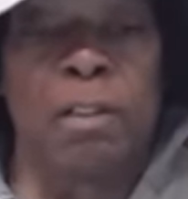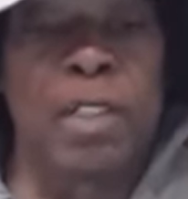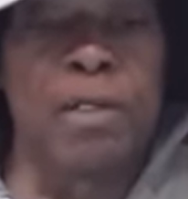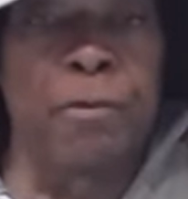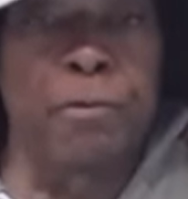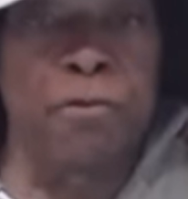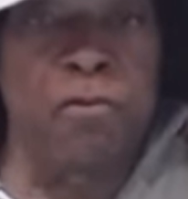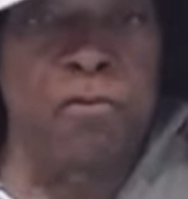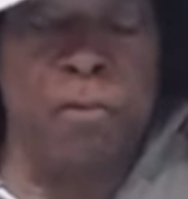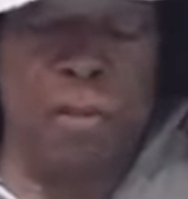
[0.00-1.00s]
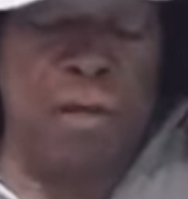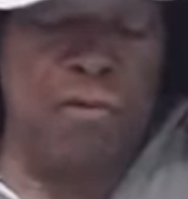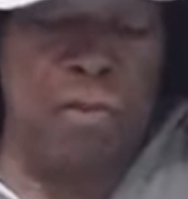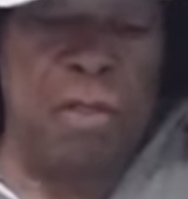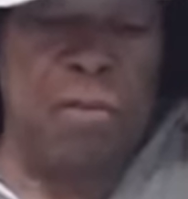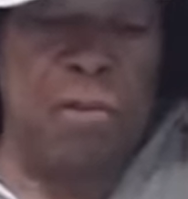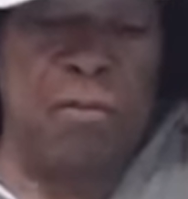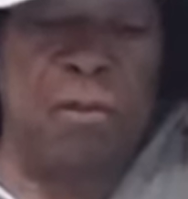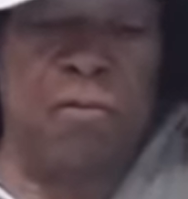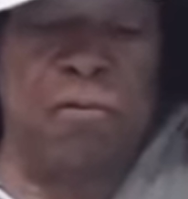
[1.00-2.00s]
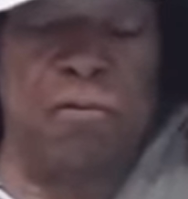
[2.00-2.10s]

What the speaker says: leaders, as they